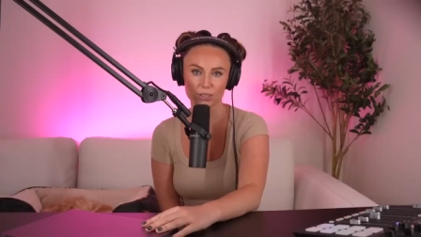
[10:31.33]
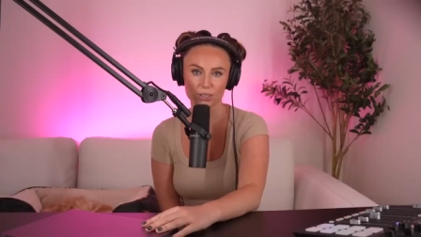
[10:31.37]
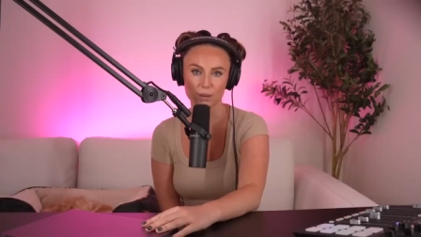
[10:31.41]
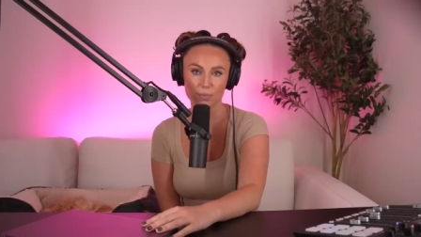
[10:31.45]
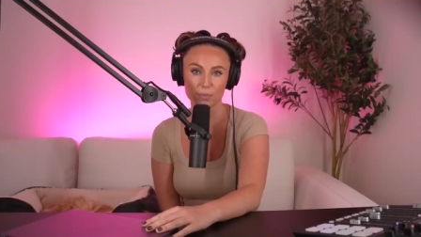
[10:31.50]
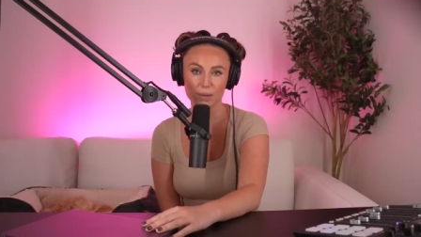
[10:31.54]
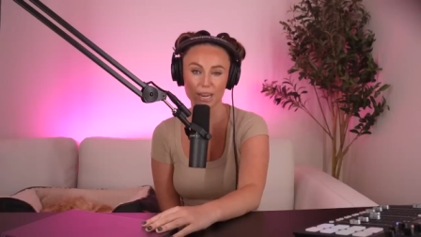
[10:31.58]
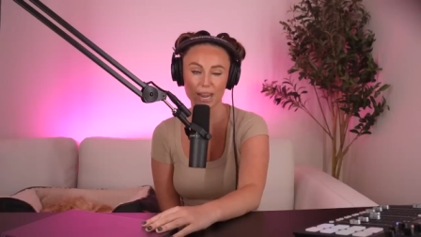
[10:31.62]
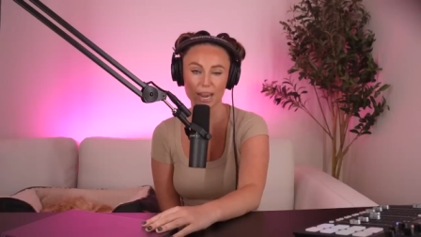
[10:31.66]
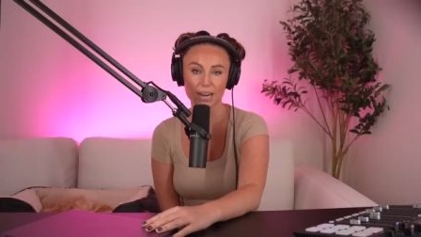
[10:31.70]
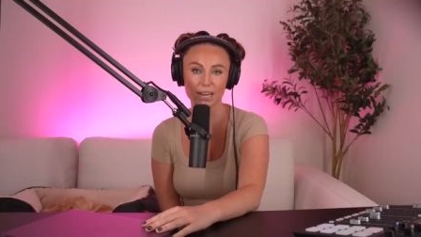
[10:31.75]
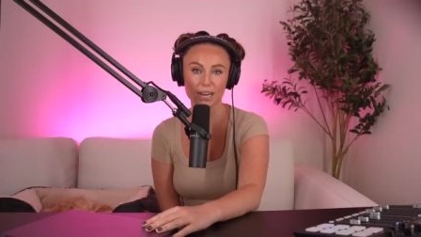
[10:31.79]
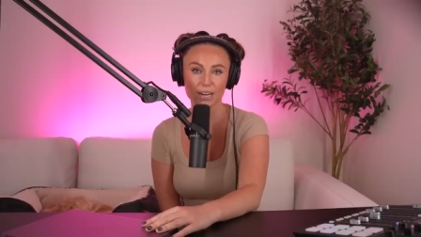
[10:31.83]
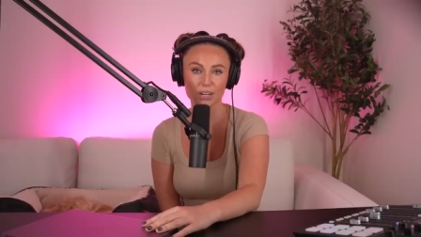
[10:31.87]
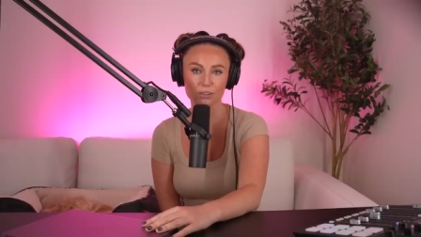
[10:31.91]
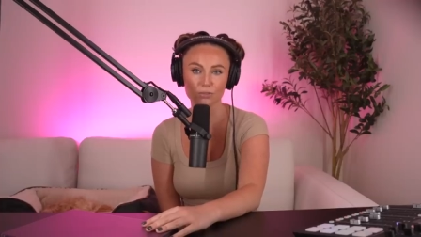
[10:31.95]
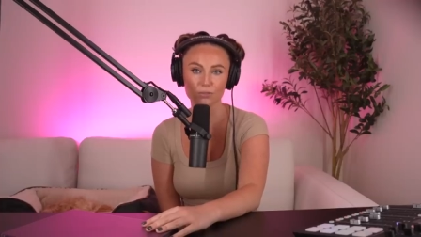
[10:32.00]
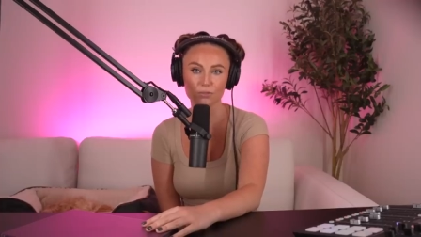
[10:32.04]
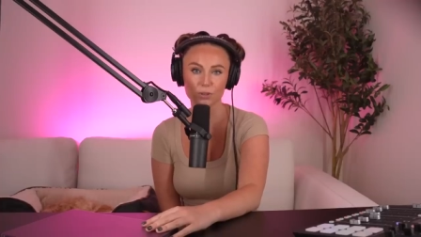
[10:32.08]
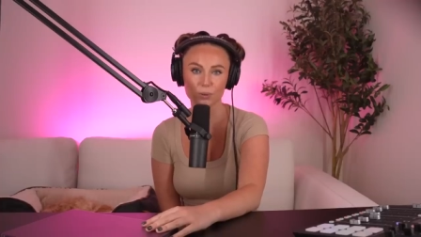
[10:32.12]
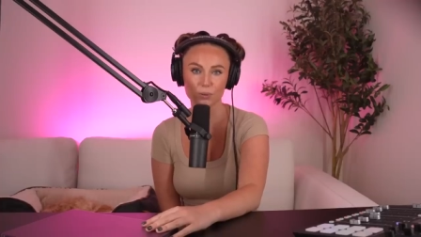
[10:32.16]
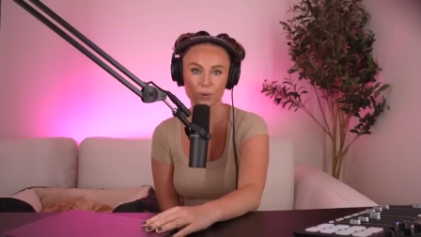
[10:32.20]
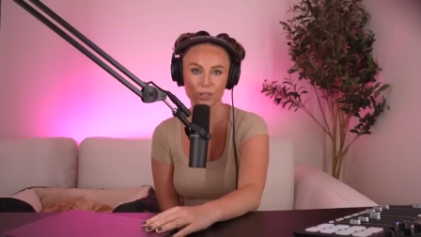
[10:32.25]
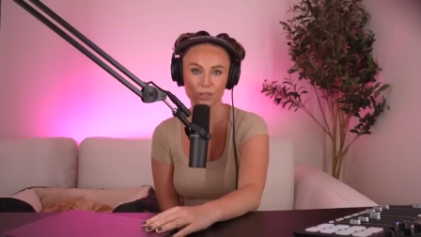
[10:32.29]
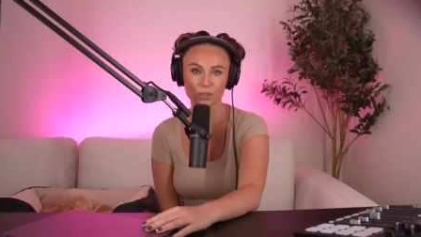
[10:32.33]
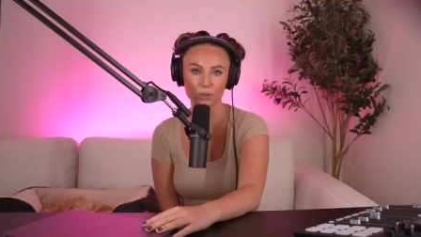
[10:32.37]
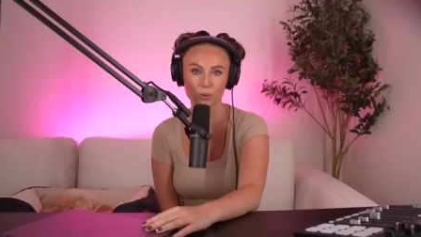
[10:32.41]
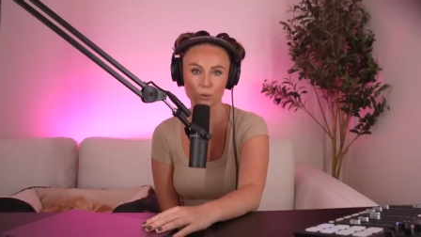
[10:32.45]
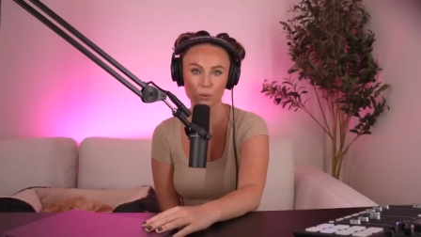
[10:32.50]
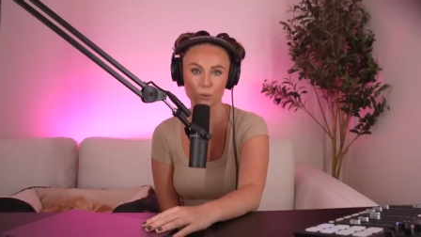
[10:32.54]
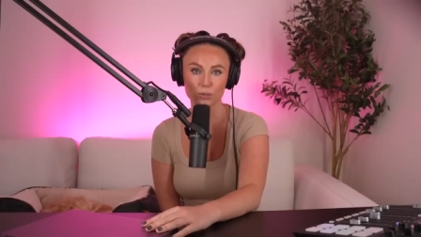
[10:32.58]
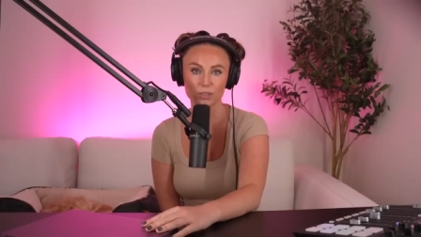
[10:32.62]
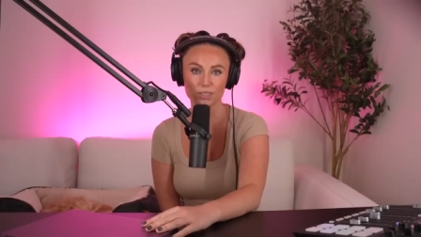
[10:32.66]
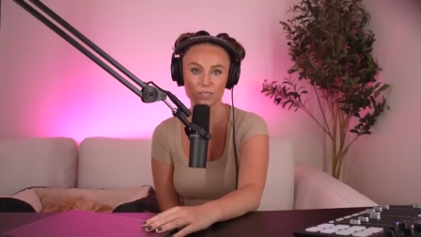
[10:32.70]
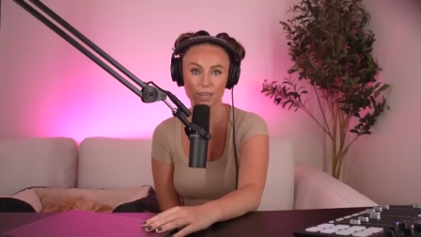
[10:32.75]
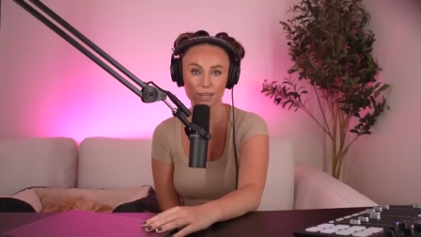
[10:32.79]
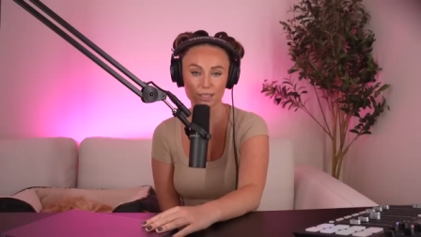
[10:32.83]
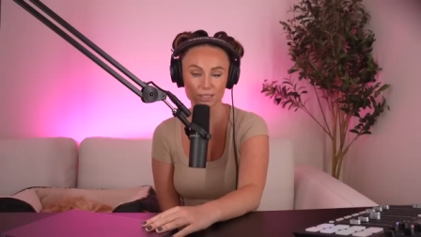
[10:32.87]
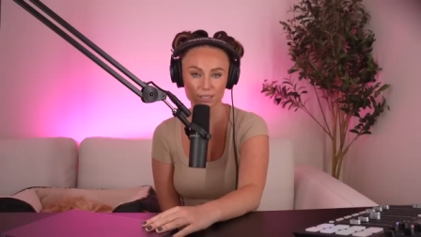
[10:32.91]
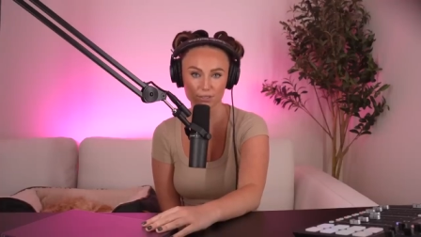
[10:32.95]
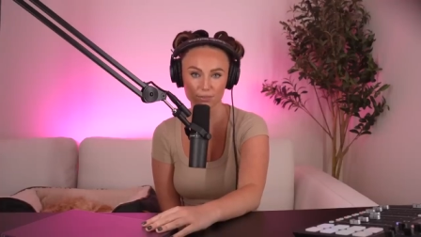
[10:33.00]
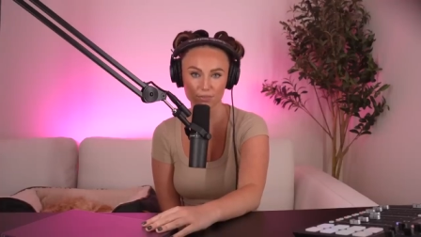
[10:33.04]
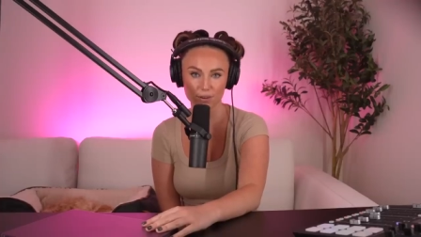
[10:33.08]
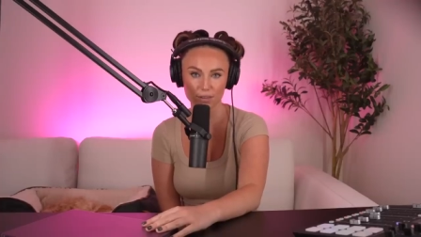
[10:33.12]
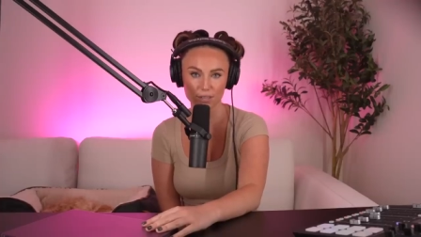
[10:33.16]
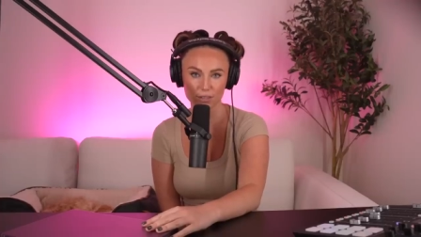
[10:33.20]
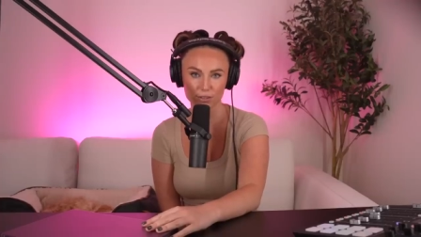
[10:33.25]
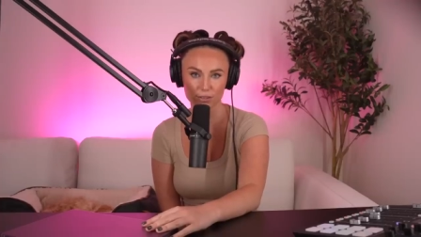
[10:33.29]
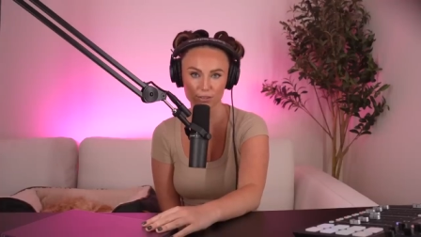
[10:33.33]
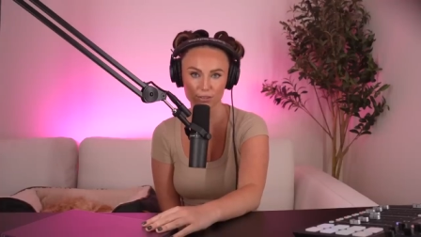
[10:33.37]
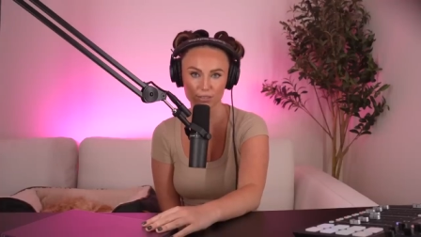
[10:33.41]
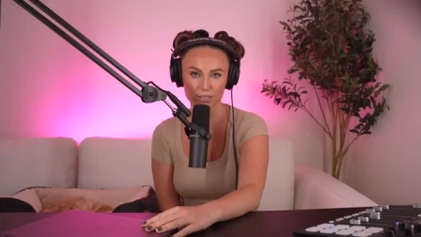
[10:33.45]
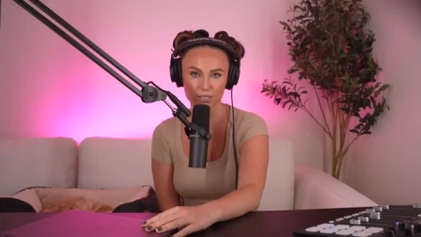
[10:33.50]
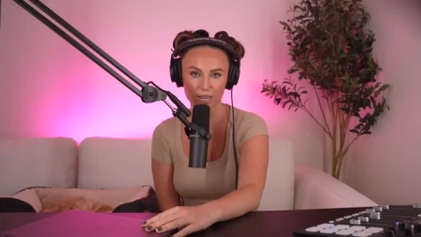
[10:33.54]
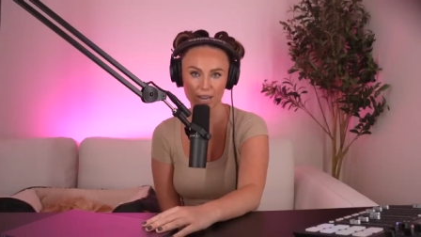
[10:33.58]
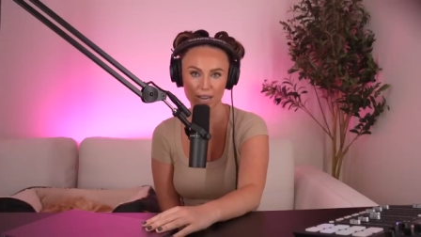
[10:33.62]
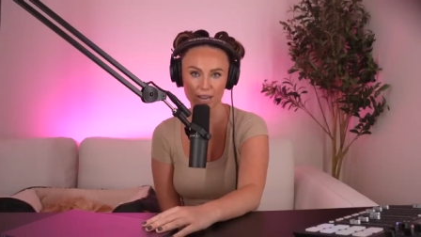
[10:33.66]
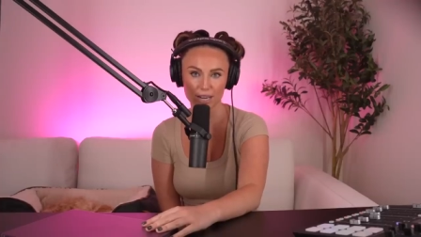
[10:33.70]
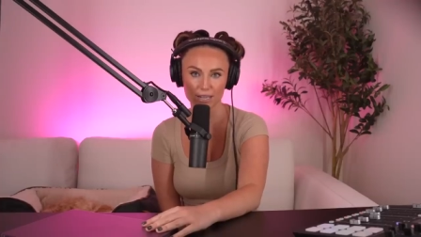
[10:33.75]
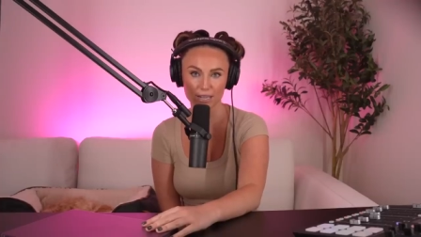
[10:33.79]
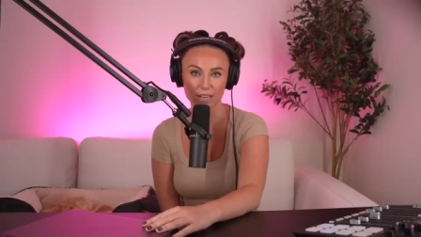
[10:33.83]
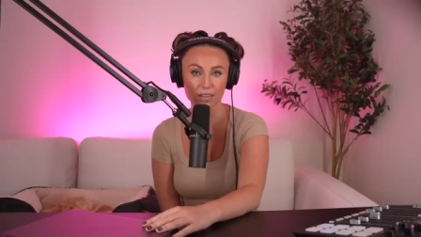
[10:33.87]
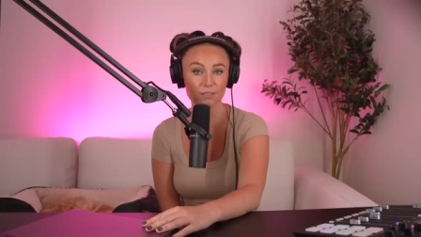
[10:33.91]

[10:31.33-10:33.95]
They began interviewing local sex offenders and